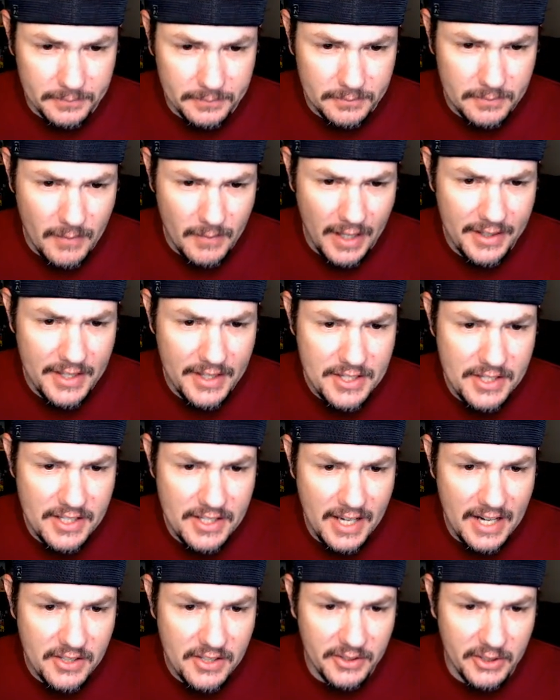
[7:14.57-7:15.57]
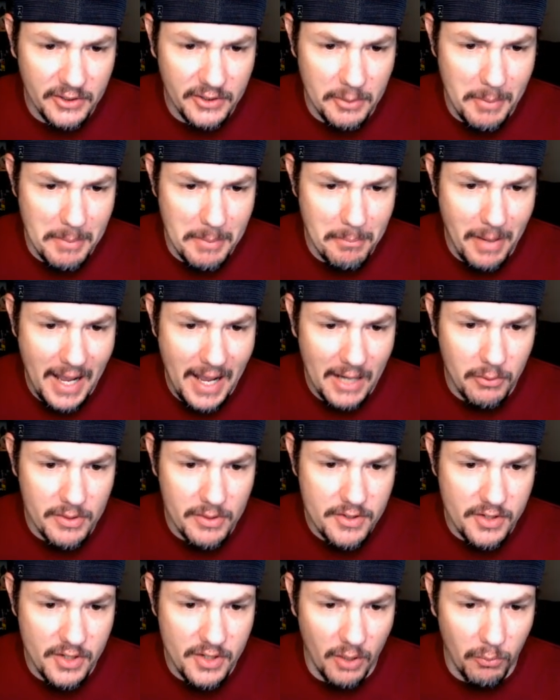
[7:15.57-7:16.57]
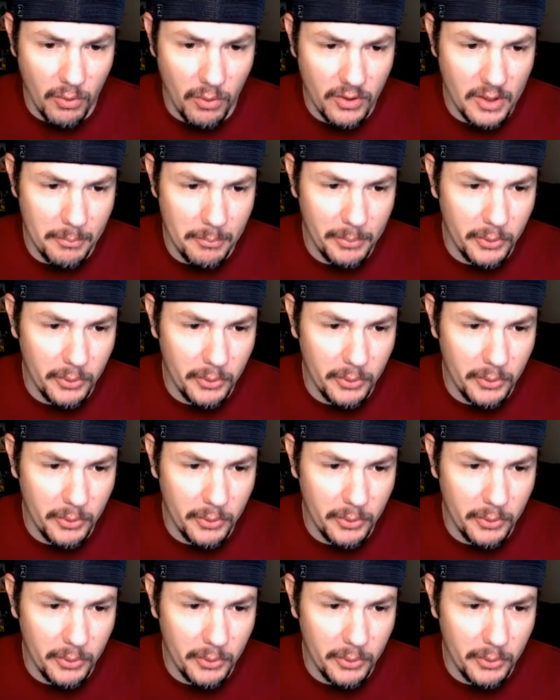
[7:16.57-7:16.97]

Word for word: and this is actually going to be backwards, so we're going to